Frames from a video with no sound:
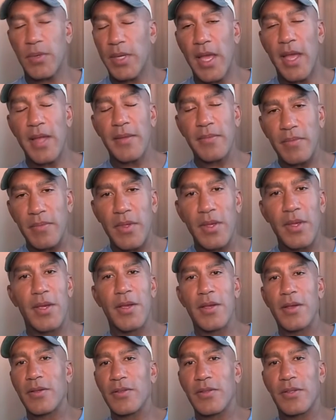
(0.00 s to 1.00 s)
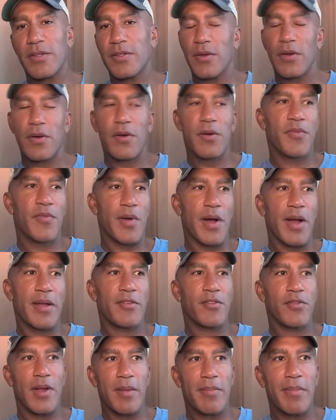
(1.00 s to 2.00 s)
I guess we can. So let's go
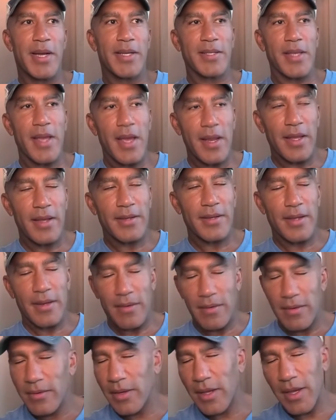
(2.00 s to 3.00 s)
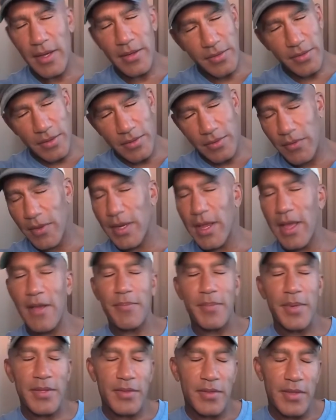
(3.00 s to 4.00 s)
find, try and buy satellite data. Okay, so three and a
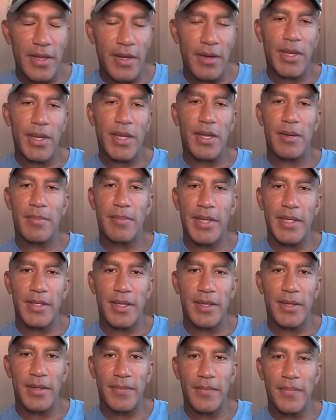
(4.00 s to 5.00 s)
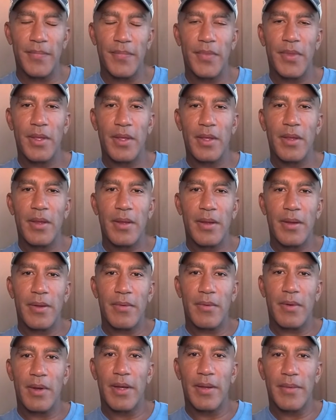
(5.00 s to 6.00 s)
half later, we cut a big deal,
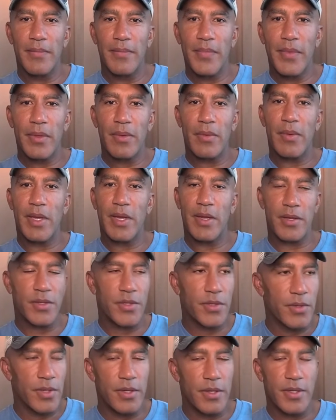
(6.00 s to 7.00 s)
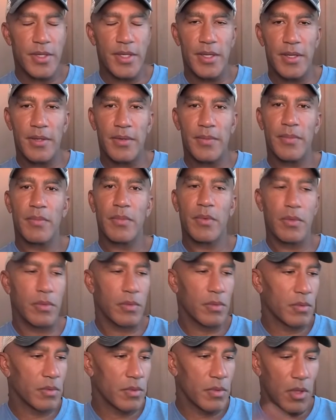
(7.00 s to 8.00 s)
right? We cut a two year deal,
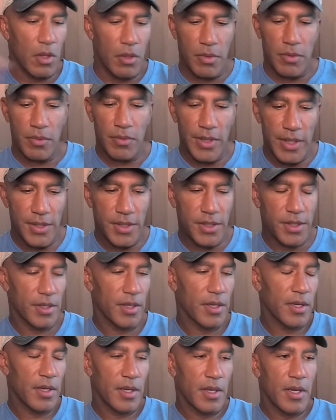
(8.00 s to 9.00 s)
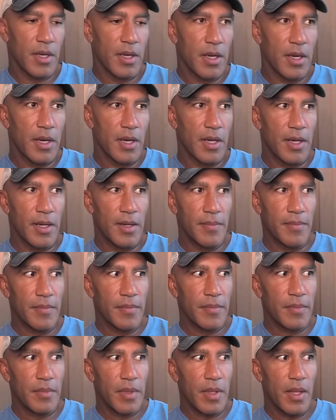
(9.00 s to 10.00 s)
global reach,
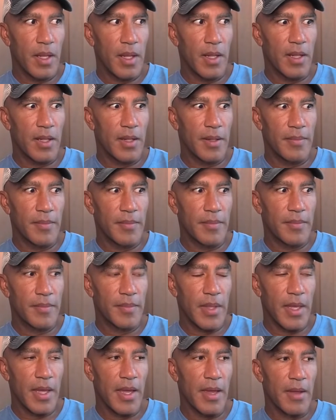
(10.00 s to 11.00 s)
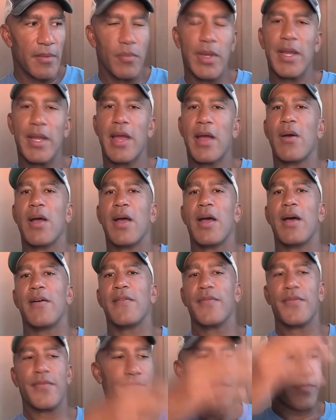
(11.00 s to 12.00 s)
um, um, and we now
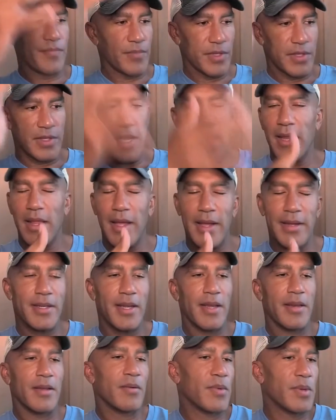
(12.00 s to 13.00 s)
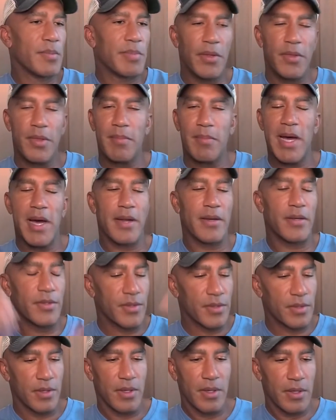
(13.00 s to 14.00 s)
have the satellite data. We build the
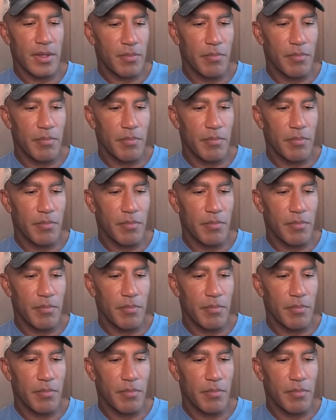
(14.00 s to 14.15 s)
models.